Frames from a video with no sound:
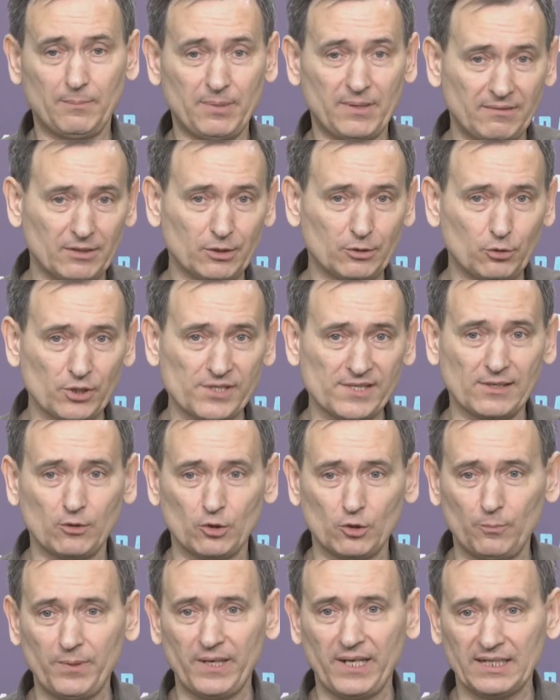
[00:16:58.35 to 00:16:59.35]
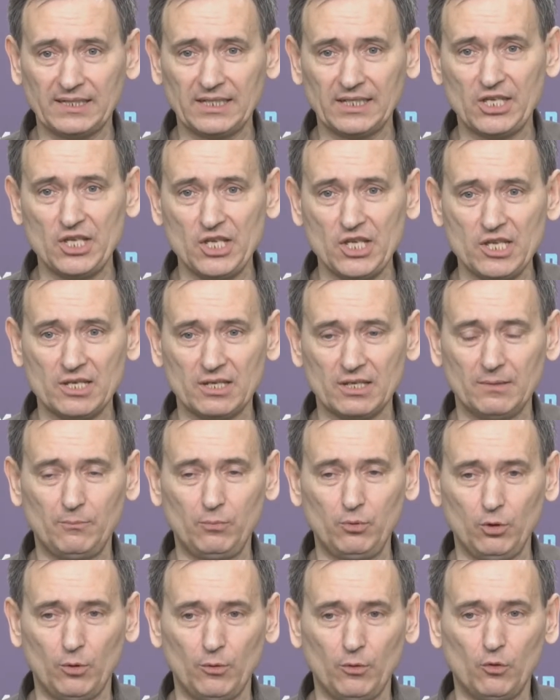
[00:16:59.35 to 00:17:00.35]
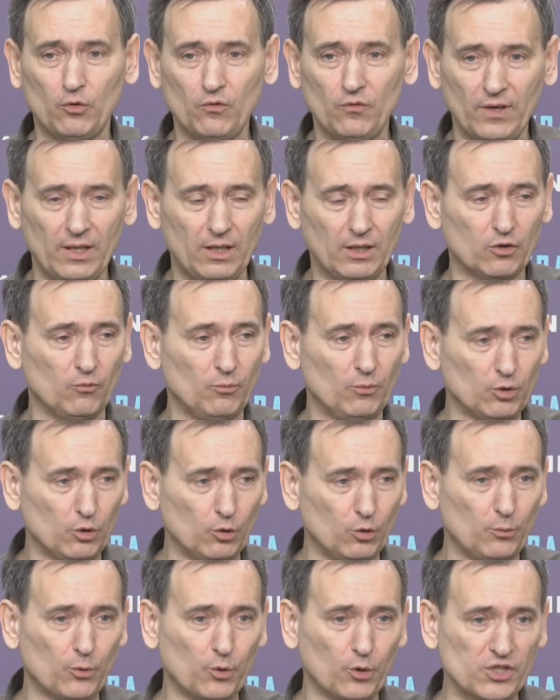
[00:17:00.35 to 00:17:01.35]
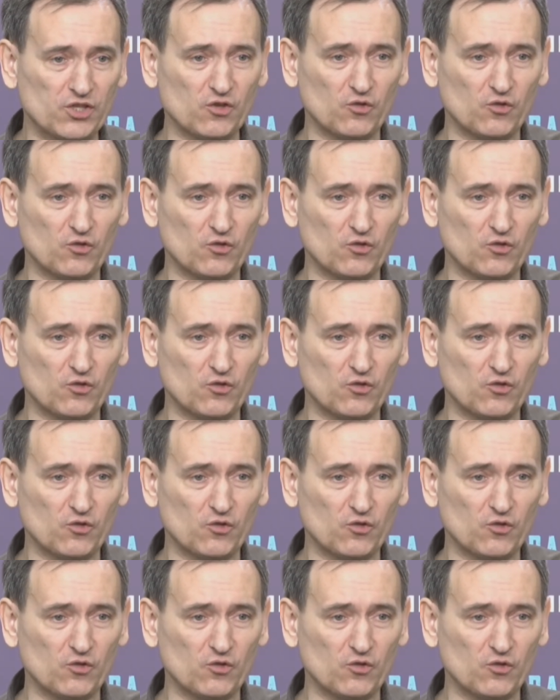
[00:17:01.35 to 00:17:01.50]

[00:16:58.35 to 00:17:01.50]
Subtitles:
Yes, I was one of the co-developers of